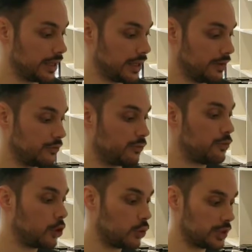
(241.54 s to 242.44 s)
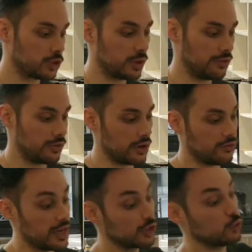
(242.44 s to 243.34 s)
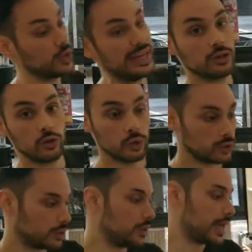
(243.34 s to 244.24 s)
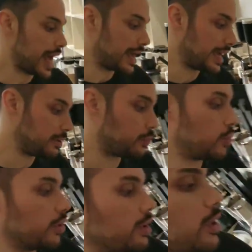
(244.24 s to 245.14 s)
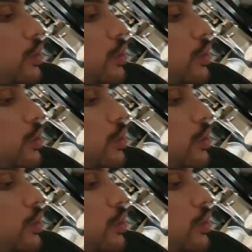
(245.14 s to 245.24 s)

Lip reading: the flow is going very fast, we need to again pour.